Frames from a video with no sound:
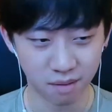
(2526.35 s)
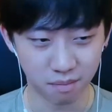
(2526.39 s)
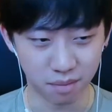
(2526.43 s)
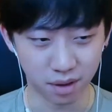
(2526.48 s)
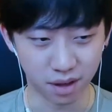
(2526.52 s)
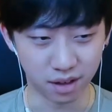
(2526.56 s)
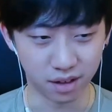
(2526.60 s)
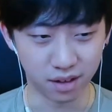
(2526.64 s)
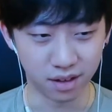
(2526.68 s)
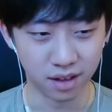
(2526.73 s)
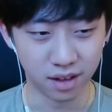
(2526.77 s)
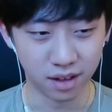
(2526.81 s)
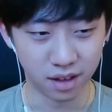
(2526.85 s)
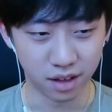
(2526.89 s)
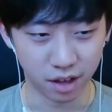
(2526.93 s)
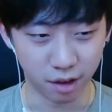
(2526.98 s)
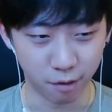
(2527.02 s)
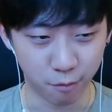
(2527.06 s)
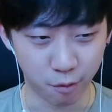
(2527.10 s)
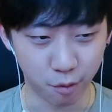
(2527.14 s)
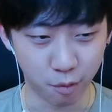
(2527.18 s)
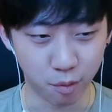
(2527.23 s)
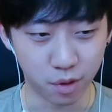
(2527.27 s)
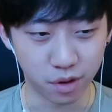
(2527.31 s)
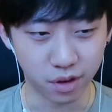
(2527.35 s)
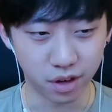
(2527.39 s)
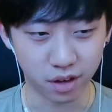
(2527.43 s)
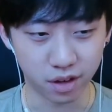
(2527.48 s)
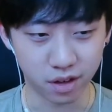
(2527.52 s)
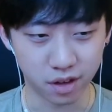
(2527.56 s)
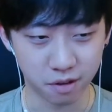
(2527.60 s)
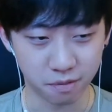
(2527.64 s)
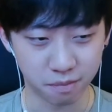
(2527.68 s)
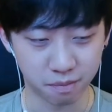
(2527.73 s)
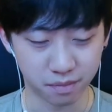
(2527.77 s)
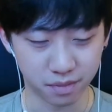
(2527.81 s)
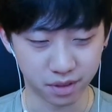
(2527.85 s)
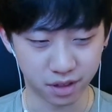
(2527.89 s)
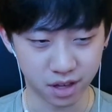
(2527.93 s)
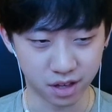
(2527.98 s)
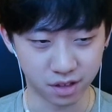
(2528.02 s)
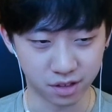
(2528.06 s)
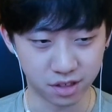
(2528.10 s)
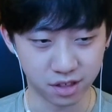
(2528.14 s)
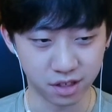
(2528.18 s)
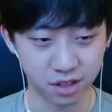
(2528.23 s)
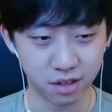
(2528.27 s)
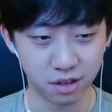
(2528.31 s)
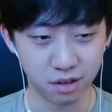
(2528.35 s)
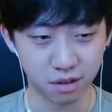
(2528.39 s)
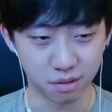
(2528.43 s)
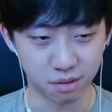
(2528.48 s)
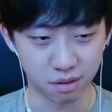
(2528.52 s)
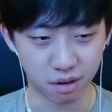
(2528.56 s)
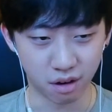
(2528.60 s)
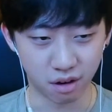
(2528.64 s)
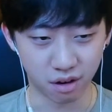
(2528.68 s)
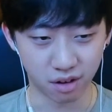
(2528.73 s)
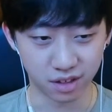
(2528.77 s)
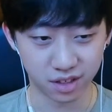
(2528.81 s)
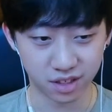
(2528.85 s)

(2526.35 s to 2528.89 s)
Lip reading: but if we want to continue our